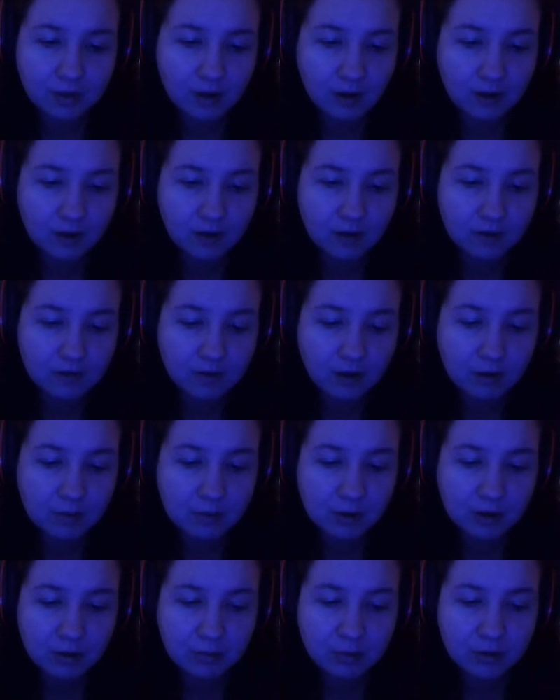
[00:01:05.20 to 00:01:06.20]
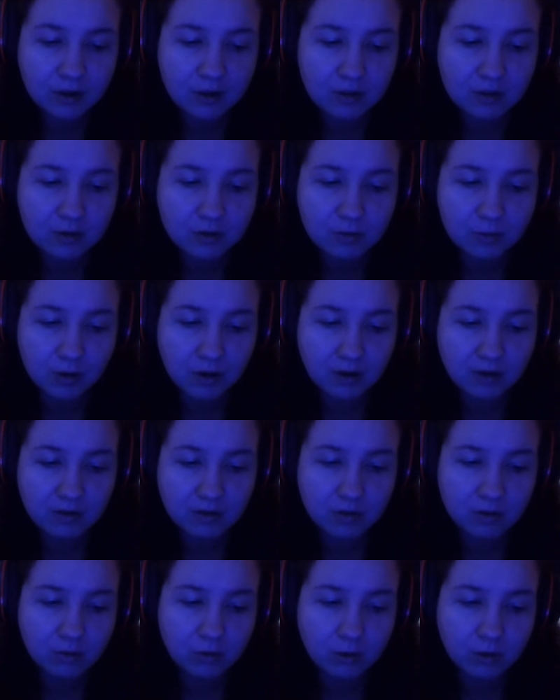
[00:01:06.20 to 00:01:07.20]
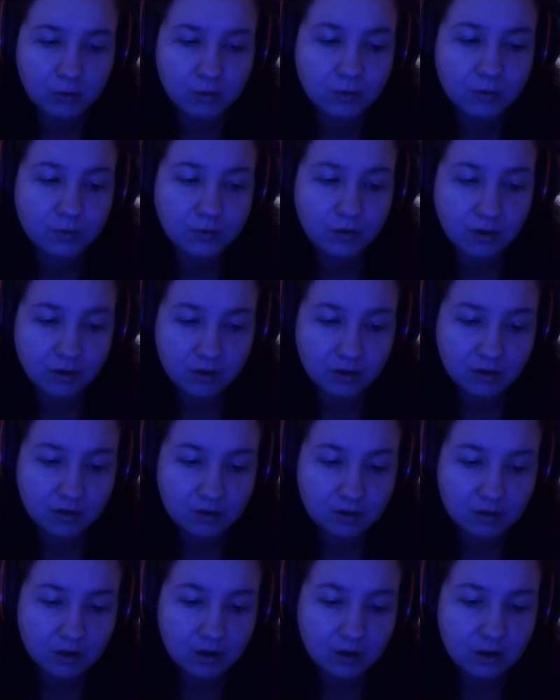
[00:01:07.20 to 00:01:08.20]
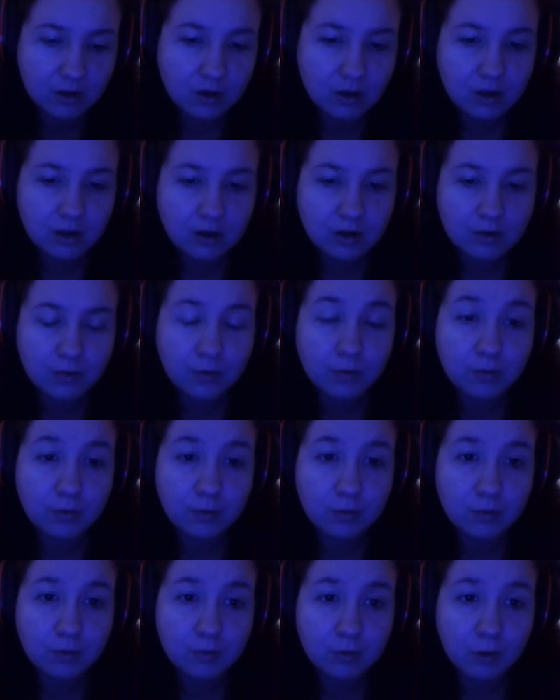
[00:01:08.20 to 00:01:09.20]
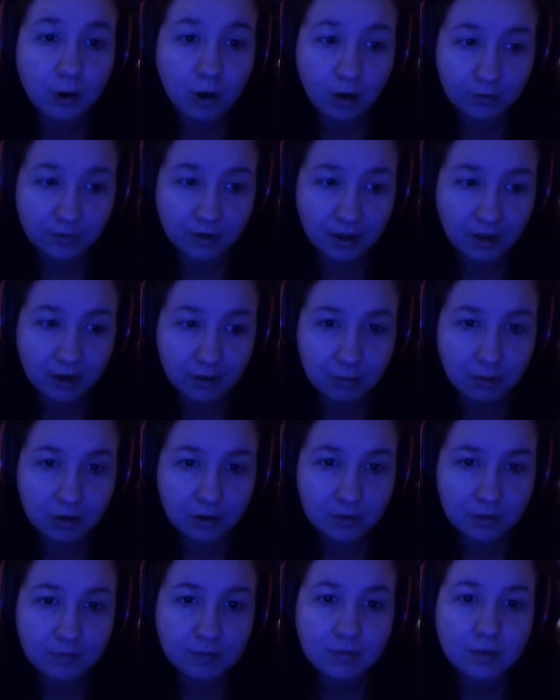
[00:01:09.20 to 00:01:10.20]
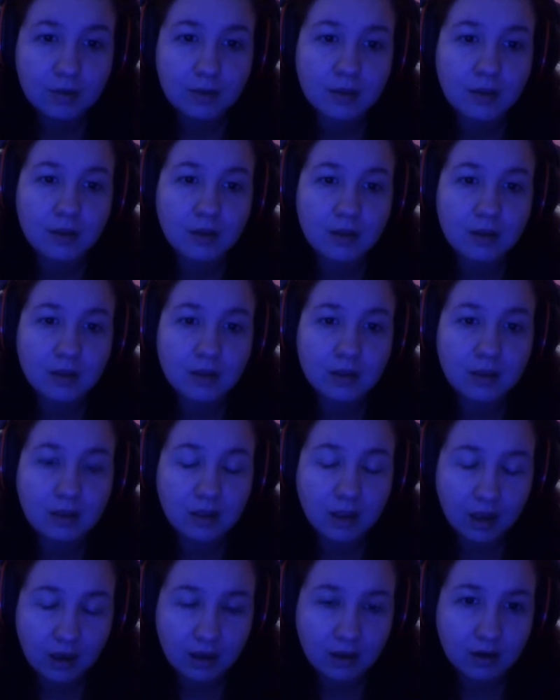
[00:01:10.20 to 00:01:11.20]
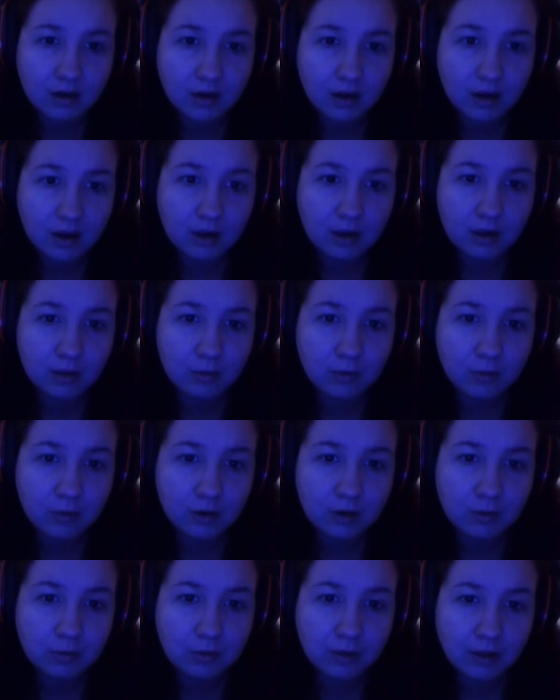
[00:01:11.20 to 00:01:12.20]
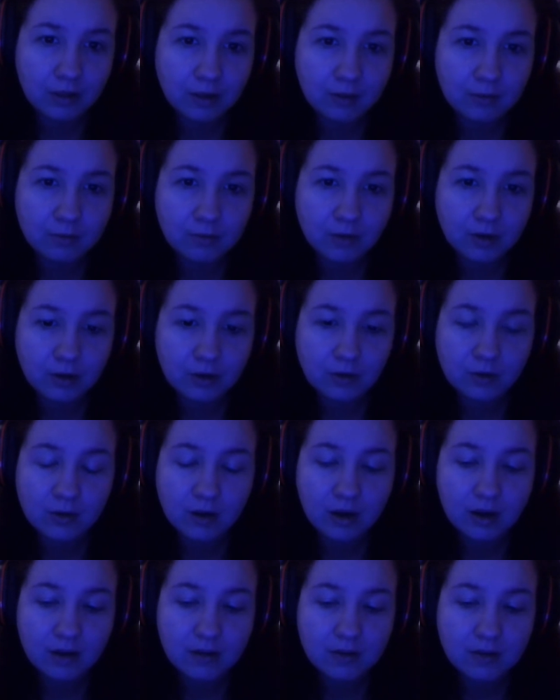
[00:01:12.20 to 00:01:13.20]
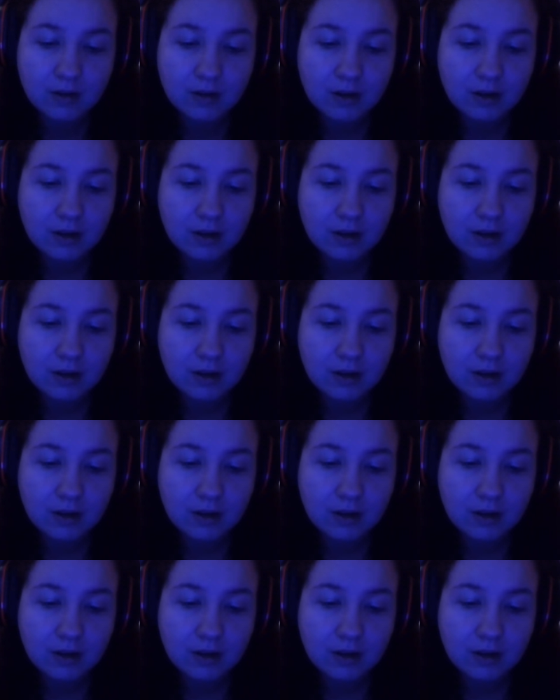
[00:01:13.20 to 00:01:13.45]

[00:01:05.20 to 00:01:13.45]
is I'm going to play those WODs through first, off camera. Then I am going to play them for you guys.